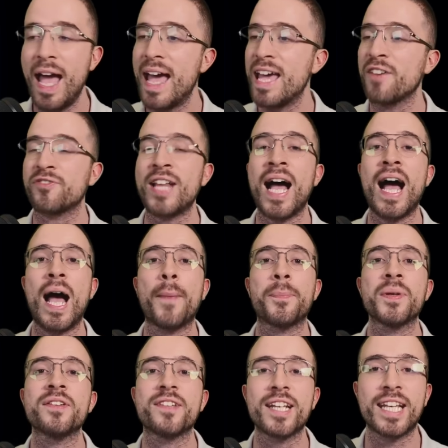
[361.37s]
if that
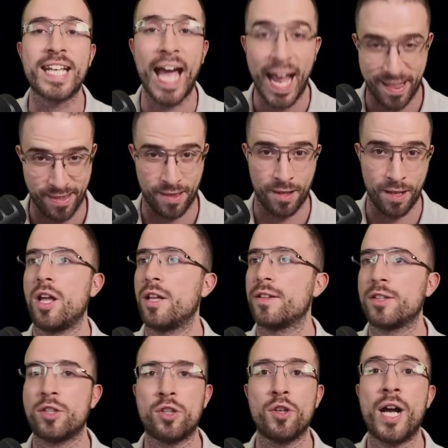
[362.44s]
happens again,
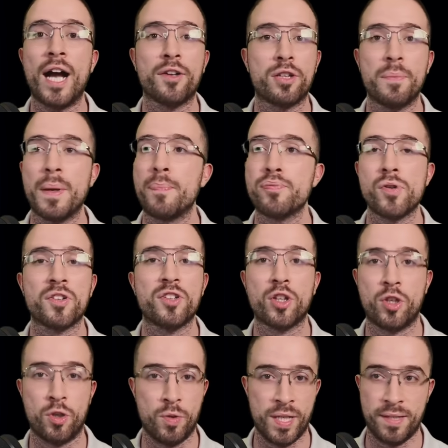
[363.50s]
you guys should be
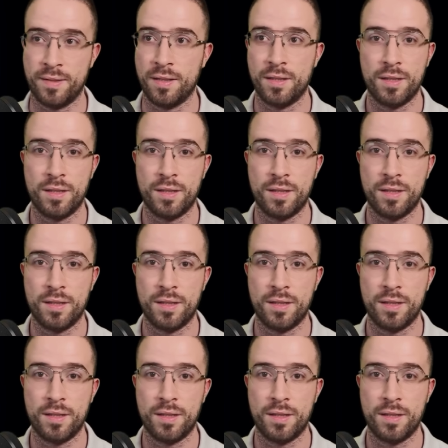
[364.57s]
prosecuted.